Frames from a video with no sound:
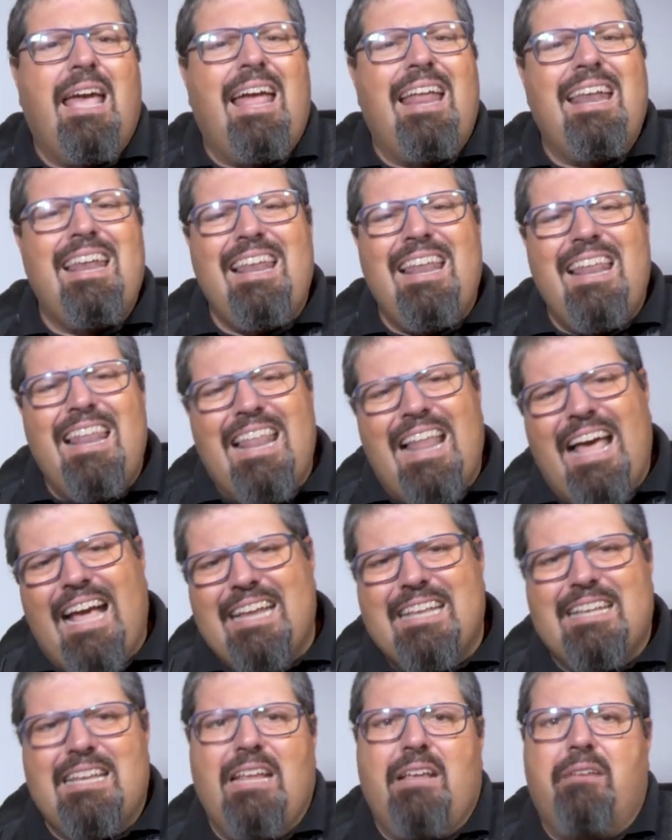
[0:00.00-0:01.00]
and
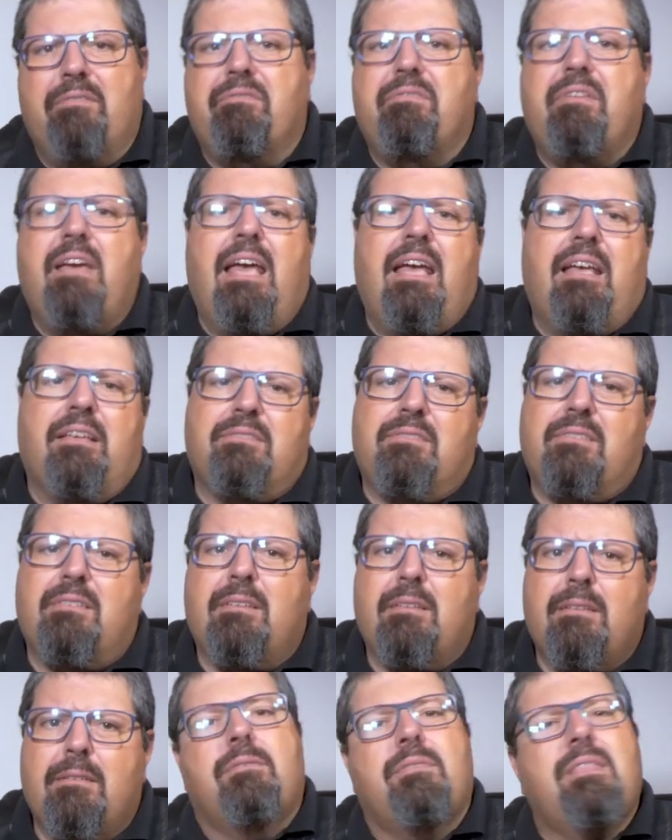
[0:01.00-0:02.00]
lightning
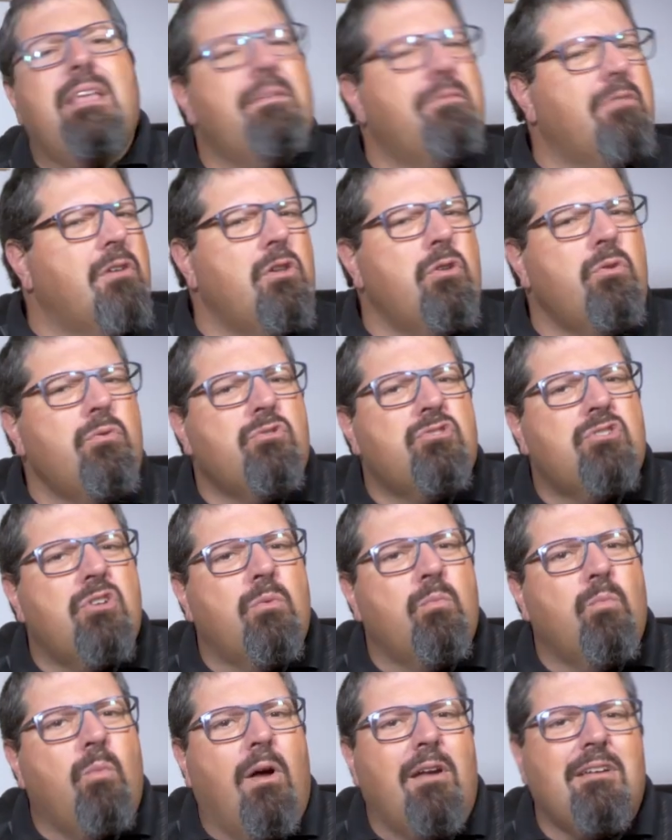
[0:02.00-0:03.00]
fast. The
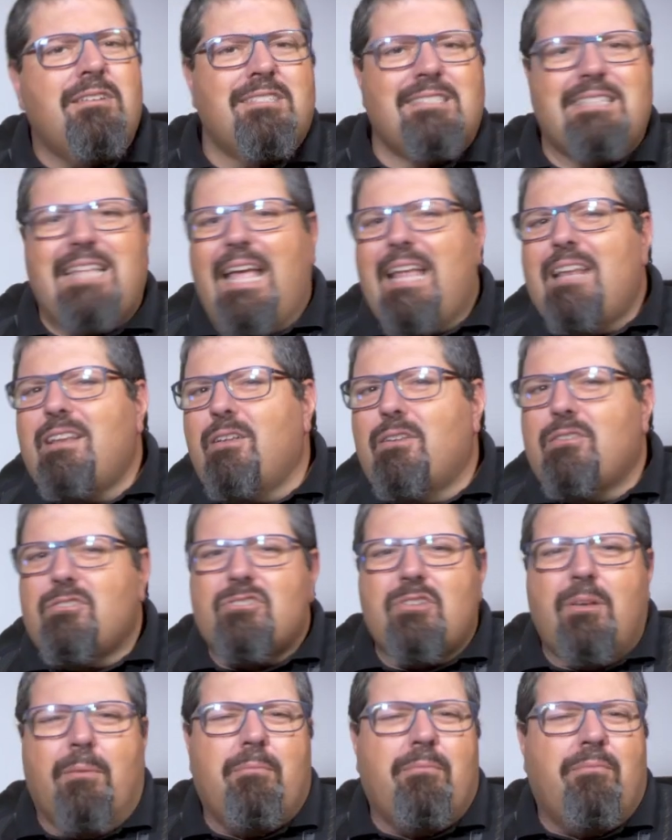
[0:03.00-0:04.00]
Evolution 1 stand on
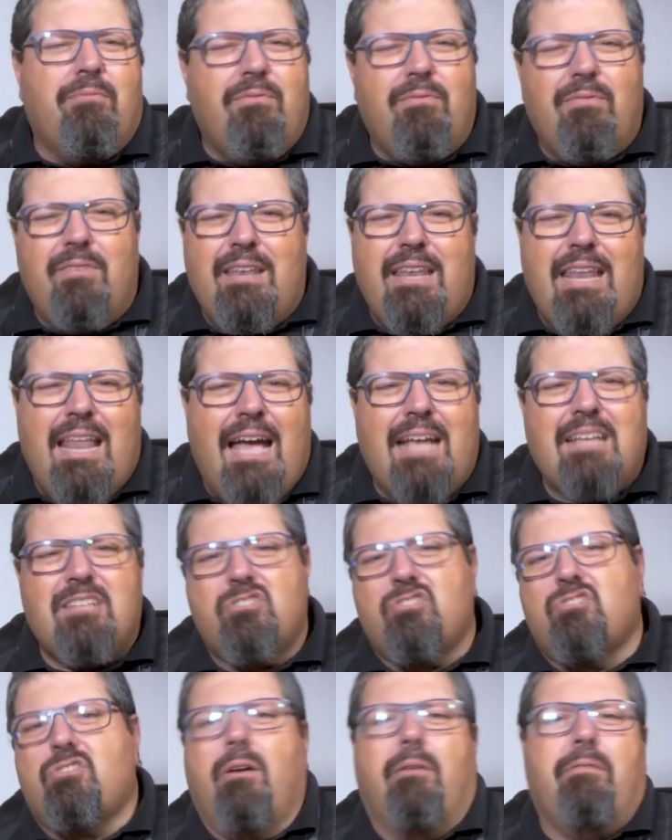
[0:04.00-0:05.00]
some nice
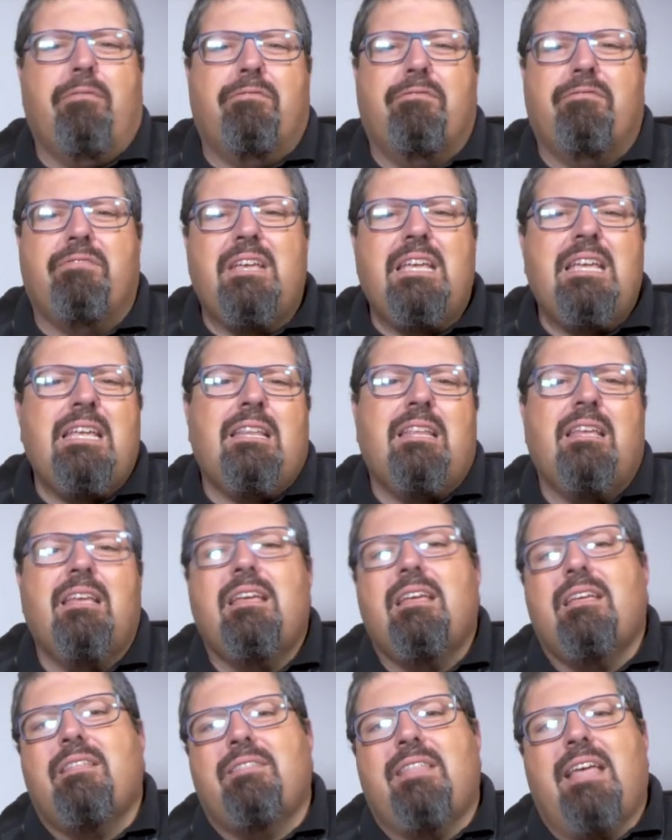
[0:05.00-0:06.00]
soft feet
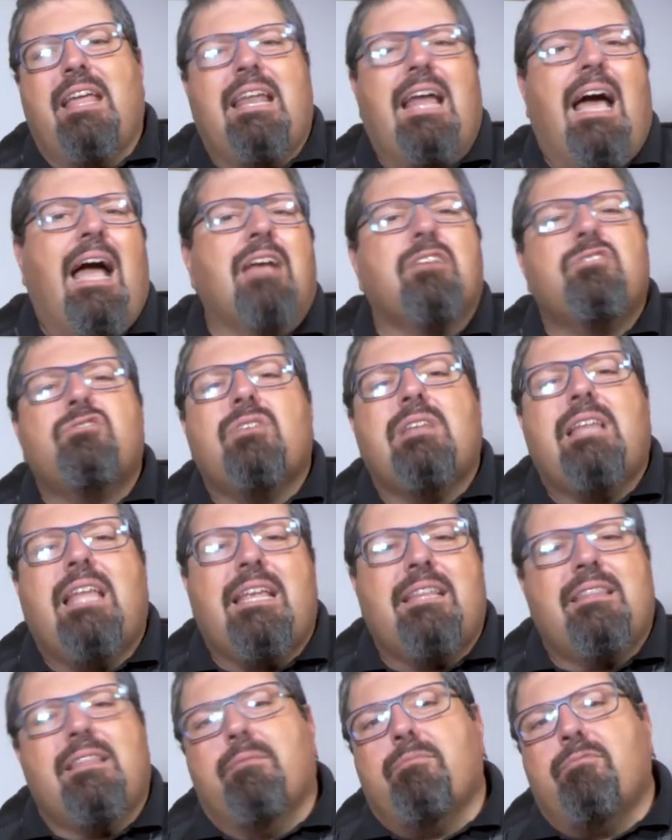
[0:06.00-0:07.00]
that
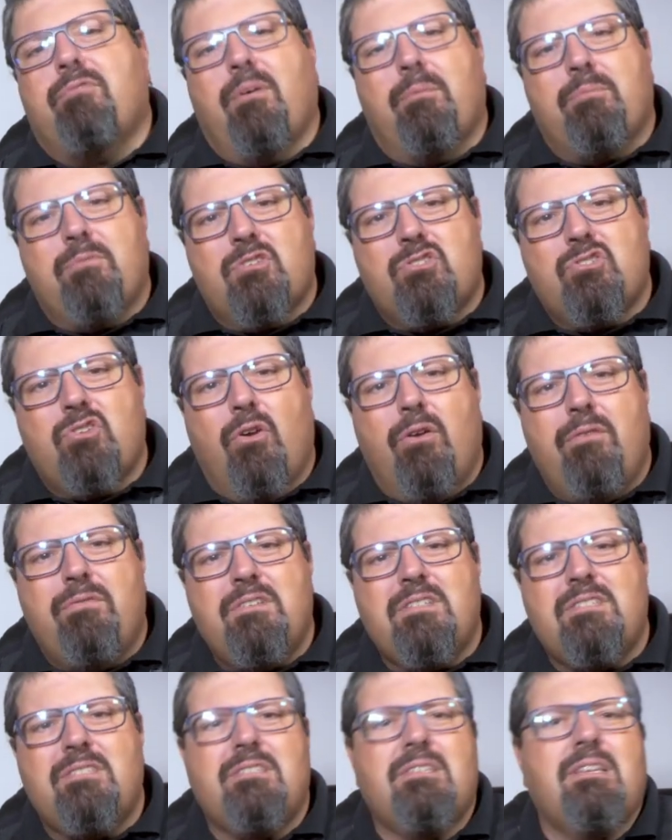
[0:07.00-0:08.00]
isolate them from the
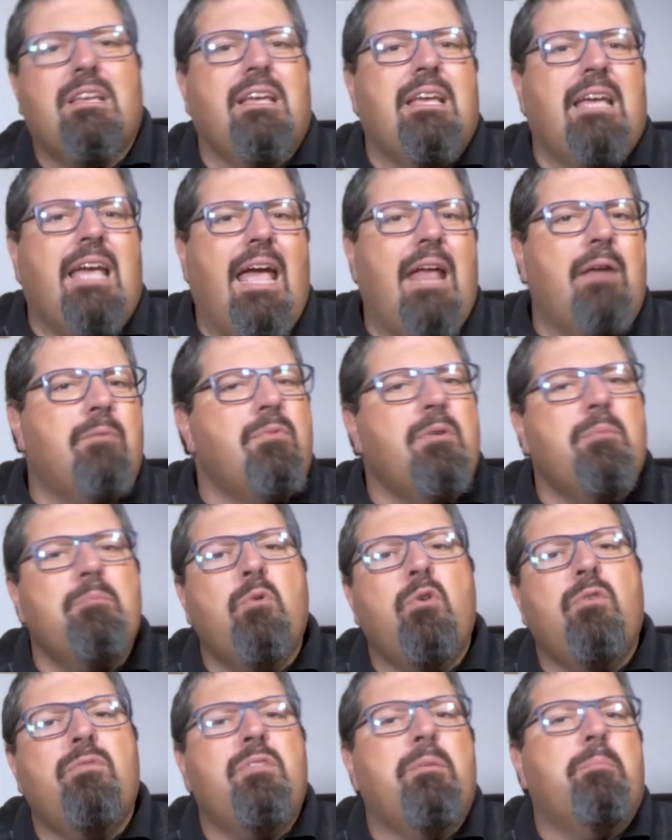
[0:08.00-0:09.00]
surface and
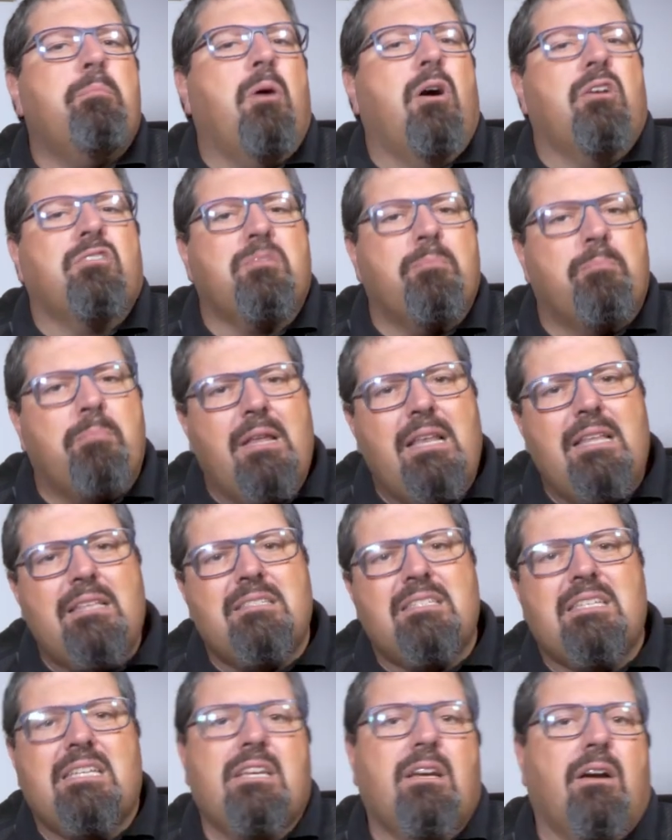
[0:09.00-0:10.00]
remove the
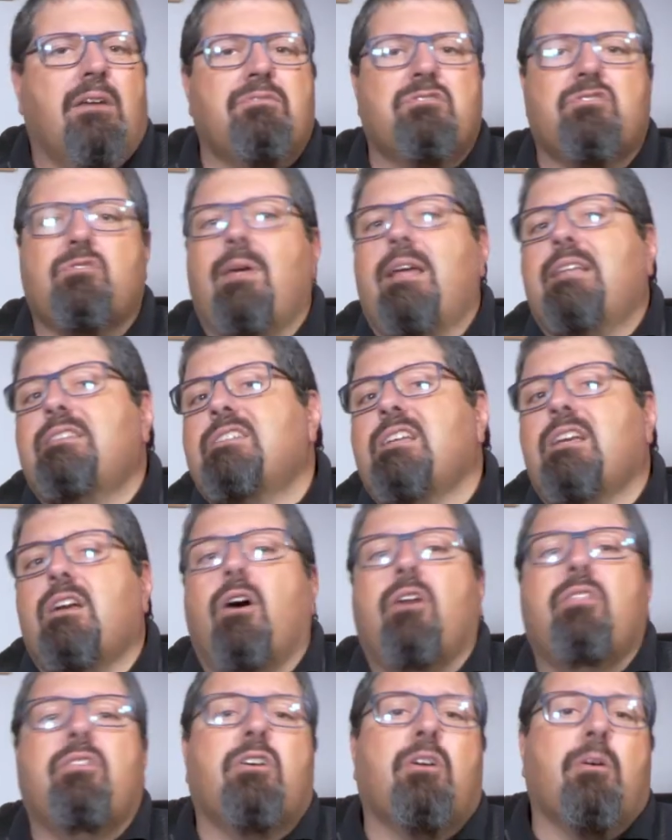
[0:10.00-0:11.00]
possibility of scratching
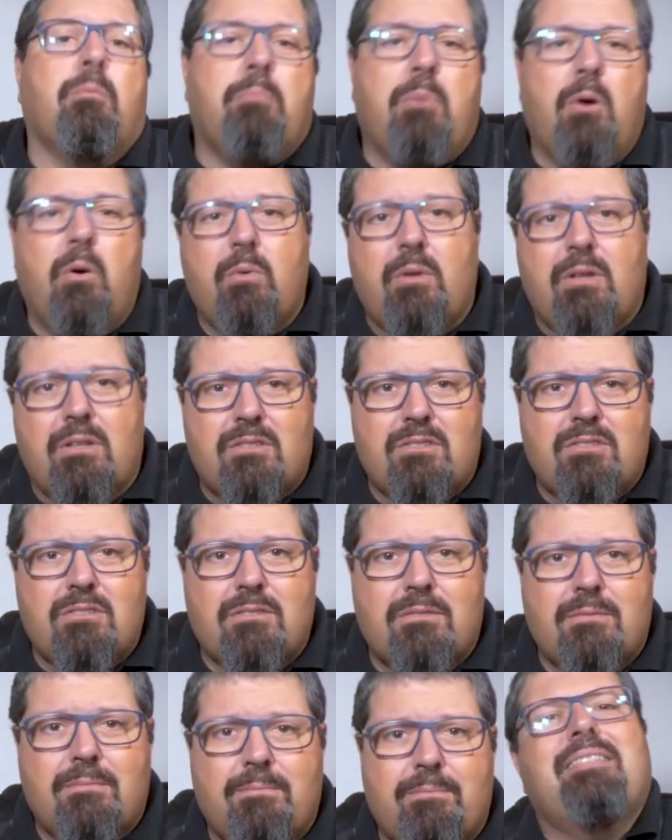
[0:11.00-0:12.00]
other
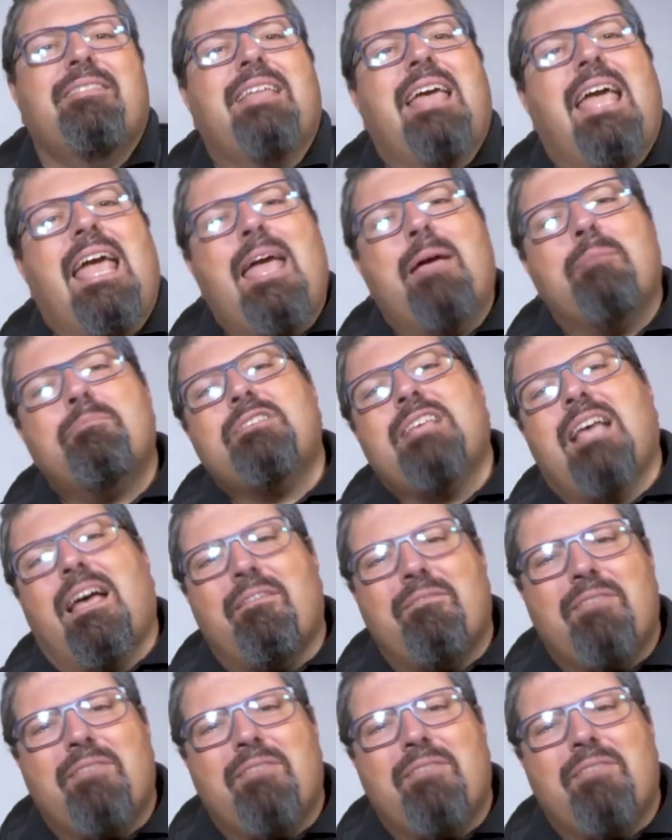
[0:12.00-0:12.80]
components. The amps are